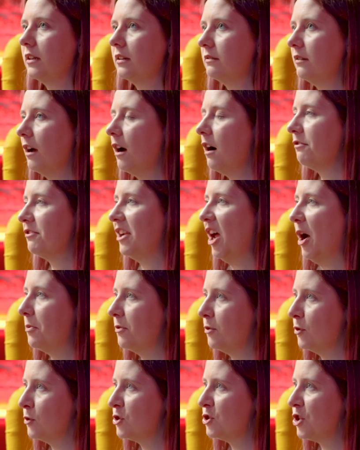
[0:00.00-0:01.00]
half an hour
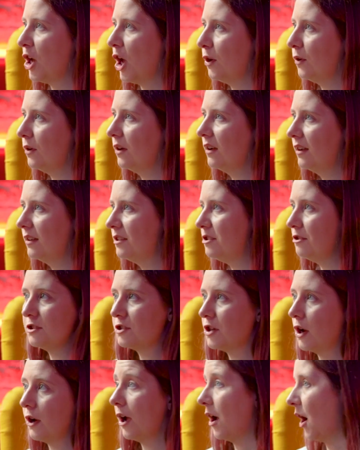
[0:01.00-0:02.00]
before the show, do the
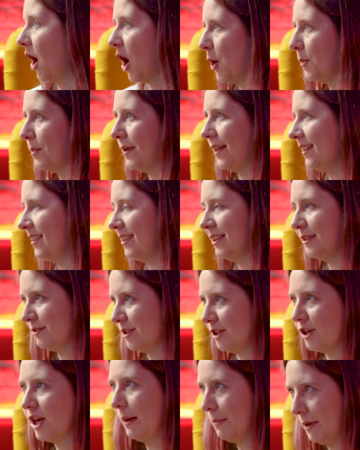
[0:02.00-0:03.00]
show and go home. Like
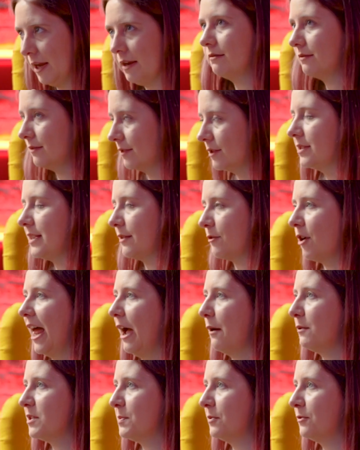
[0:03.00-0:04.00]
you come in several
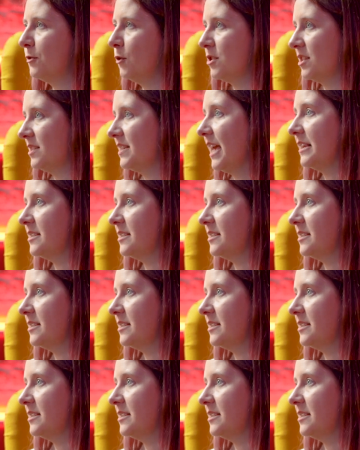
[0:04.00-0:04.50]
hours before to set